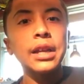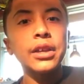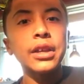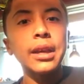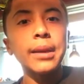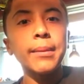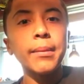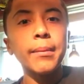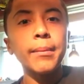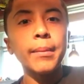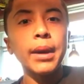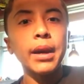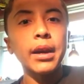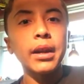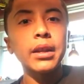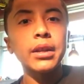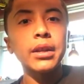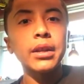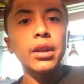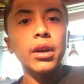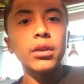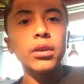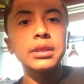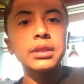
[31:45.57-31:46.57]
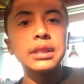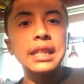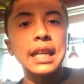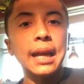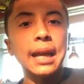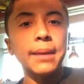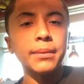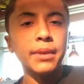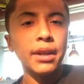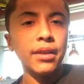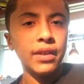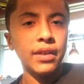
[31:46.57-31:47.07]
Can you keep American toads
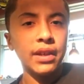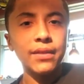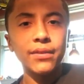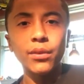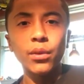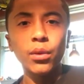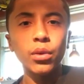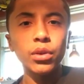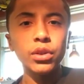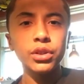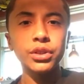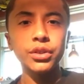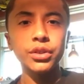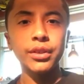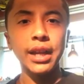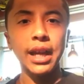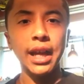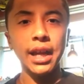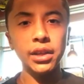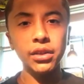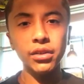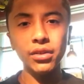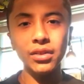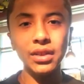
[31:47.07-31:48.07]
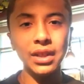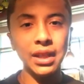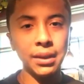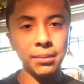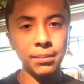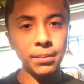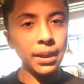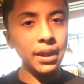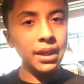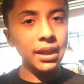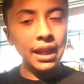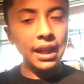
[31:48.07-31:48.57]
in captivity? Of course you can. You
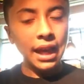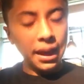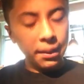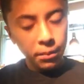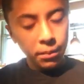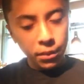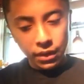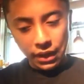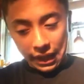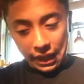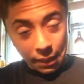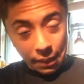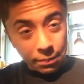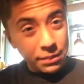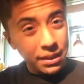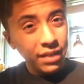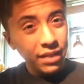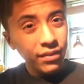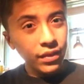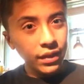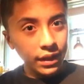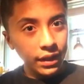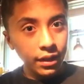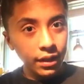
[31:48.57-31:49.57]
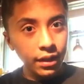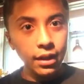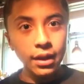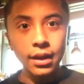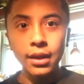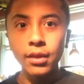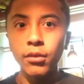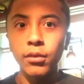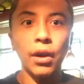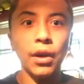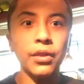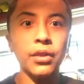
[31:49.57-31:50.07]
can keep any animal in
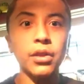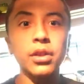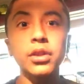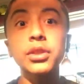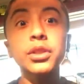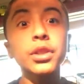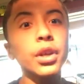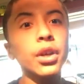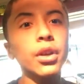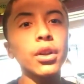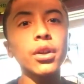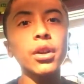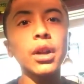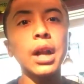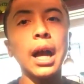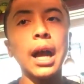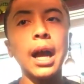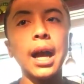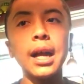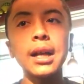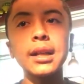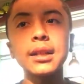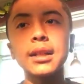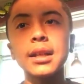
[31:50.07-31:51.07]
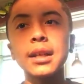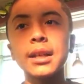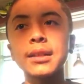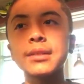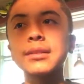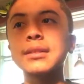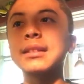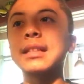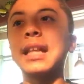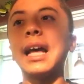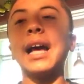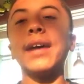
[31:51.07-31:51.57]
captivity, whether it's good or not.
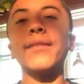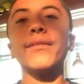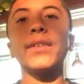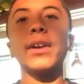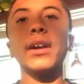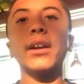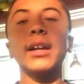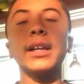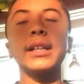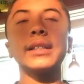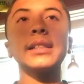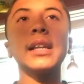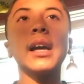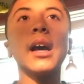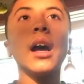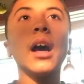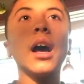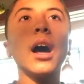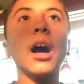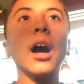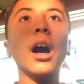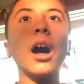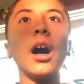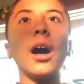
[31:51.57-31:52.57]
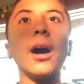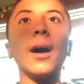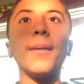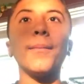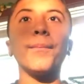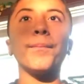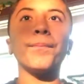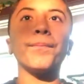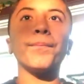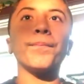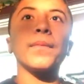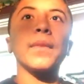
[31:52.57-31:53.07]
That varies.
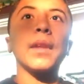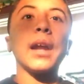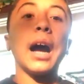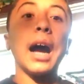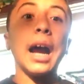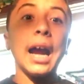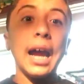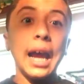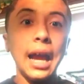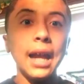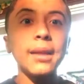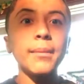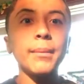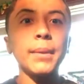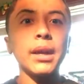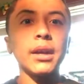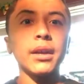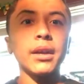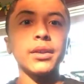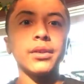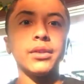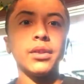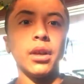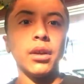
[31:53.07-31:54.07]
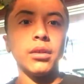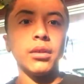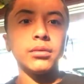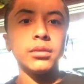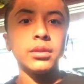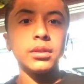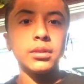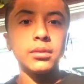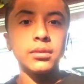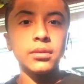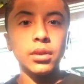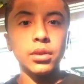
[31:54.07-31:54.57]
Um, I had American
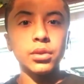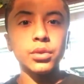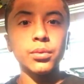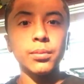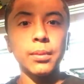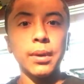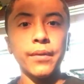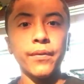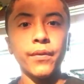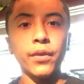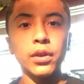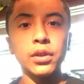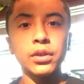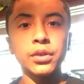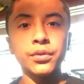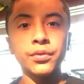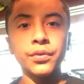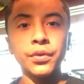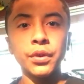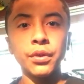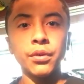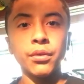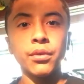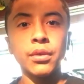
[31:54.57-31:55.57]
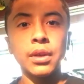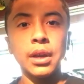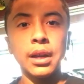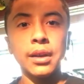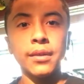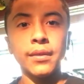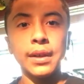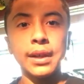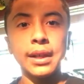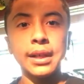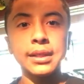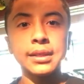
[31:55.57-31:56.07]
toads. Those were my first few
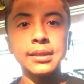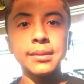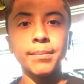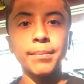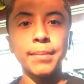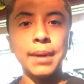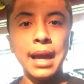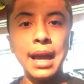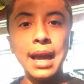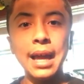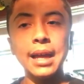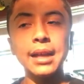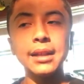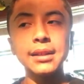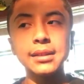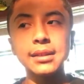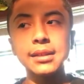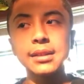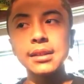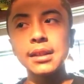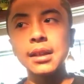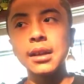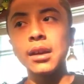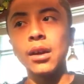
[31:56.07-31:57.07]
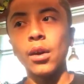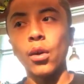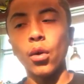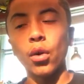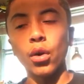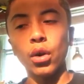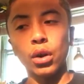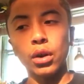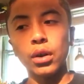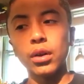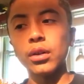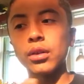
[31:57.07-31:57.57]
kind of, I guess, pets
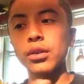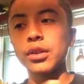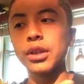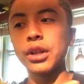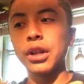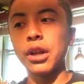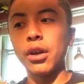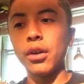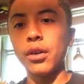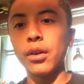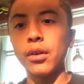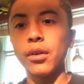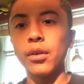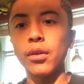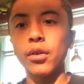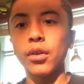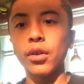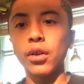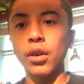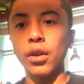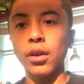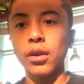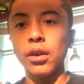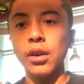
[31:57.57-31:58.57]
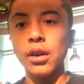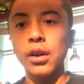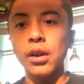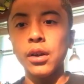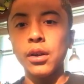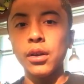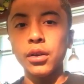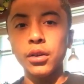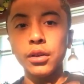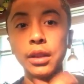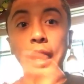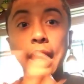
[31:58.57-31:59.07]
or you know or
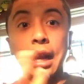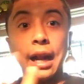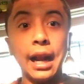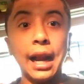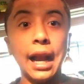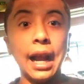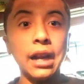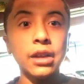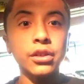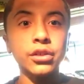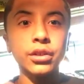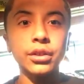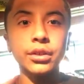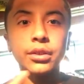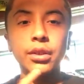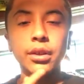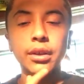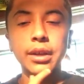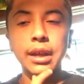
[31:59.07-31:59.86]
that I actually